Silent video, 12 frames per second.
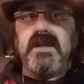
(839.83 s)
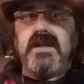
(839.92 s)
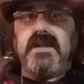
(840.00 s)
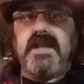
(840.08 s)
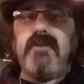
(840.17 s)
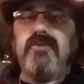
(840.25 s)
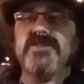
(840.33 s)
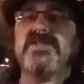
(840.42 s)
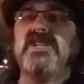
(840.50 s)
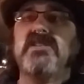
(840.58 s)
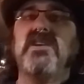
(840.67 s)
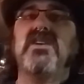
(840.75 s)
They will
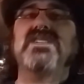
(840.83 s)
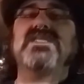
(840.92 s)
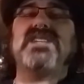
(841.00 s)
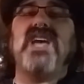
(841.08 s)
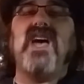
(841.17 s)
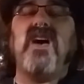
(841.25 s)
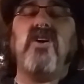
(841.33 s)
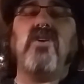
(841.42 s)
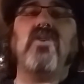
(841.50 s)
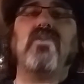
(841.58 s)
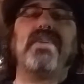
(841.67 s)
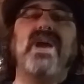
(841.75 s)
sit there and
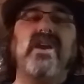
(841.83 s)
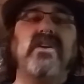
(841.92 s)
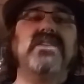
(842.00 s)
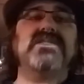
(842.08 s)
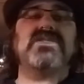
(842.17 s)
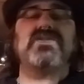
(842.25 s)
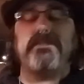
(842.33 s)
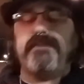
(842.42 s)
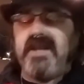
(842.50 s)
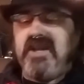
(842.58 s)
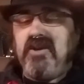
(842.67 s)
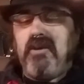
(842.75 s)
tell parents to
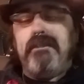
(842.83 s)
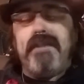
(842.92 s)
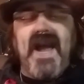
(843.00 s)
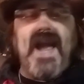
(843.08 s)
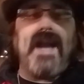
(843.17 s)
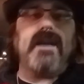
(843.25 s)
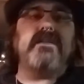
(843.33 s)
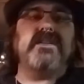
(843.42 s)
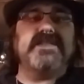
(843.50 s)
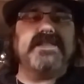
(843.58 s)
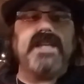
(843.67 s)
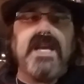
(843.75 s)
peel back
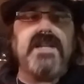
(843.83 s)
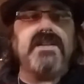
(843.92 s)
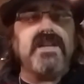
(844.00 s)
the skin to